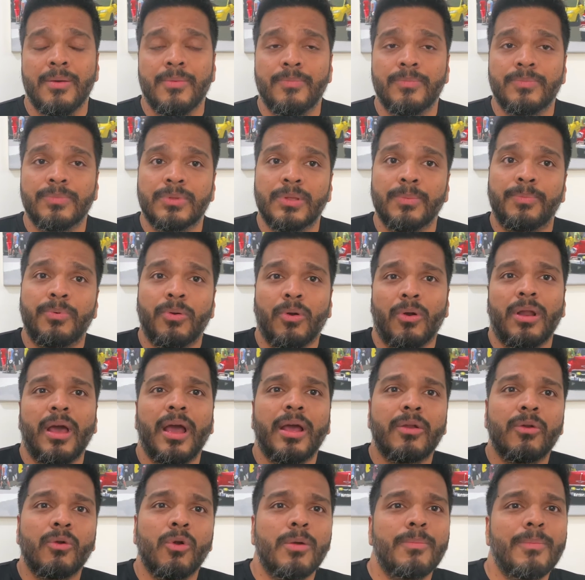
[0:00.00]
The
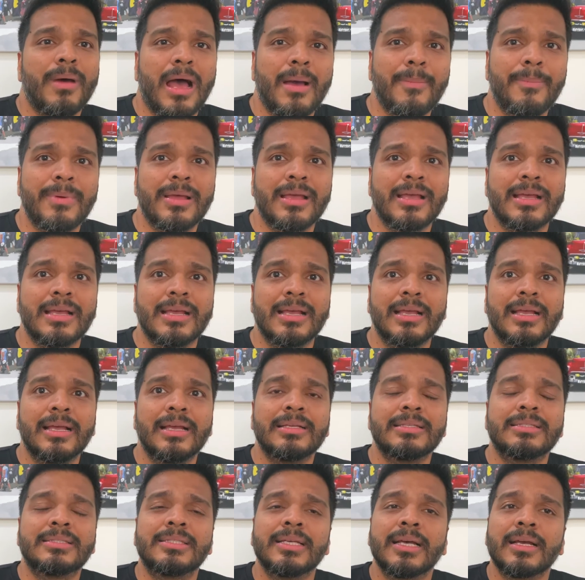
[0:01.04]
product roadmap
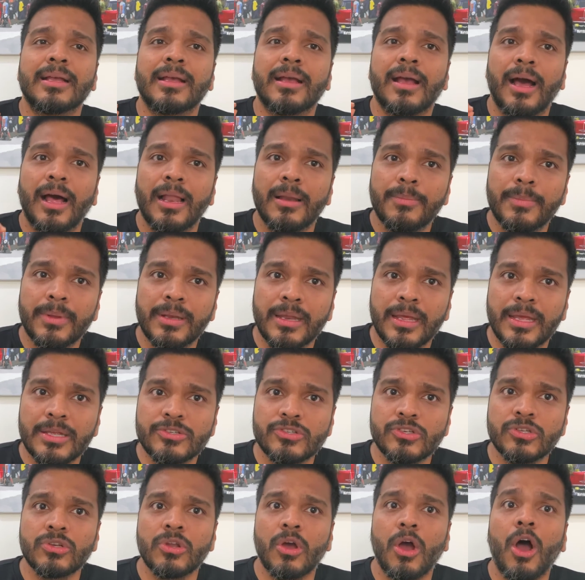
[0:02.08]
is the
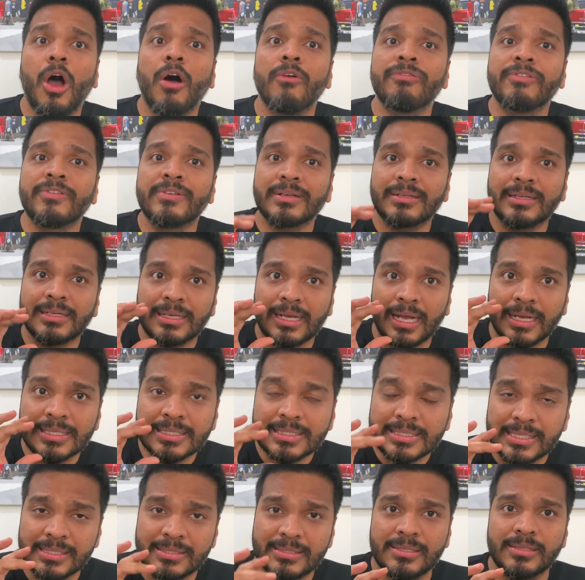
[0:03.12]
culmination of
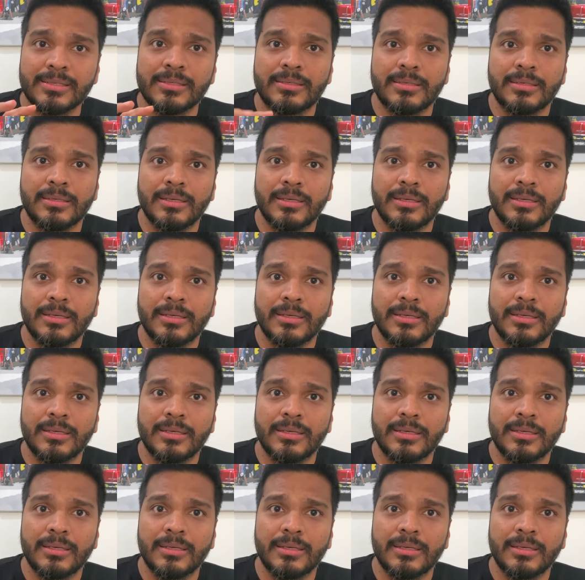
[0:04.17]
consistent